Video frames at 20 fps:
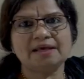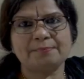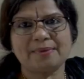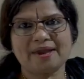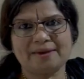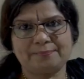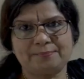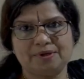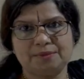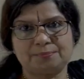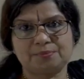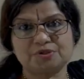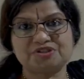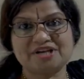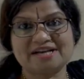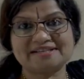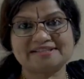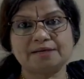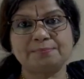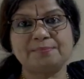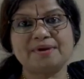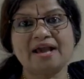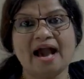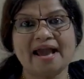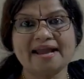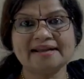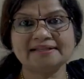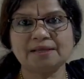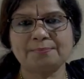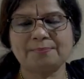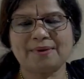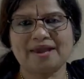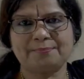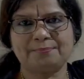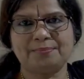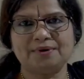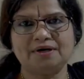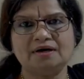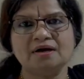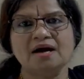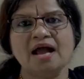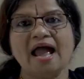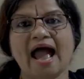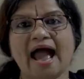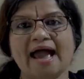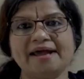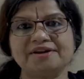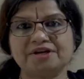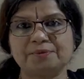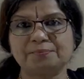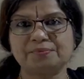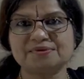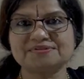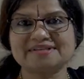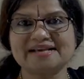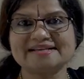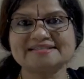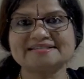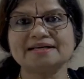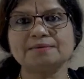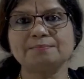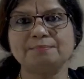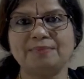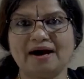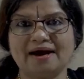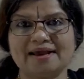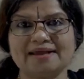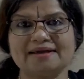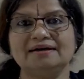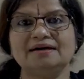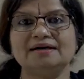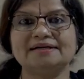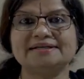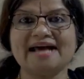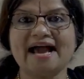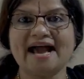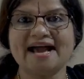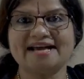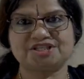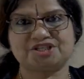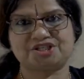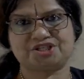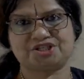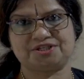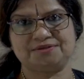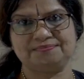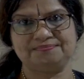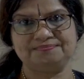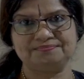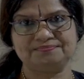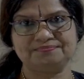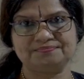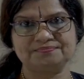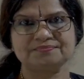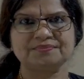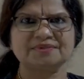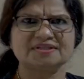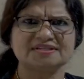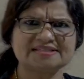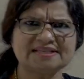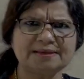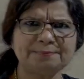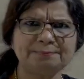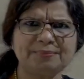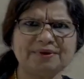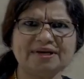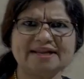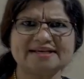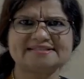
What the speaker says: the paper, projected behind the paper and represented by a dash. Simple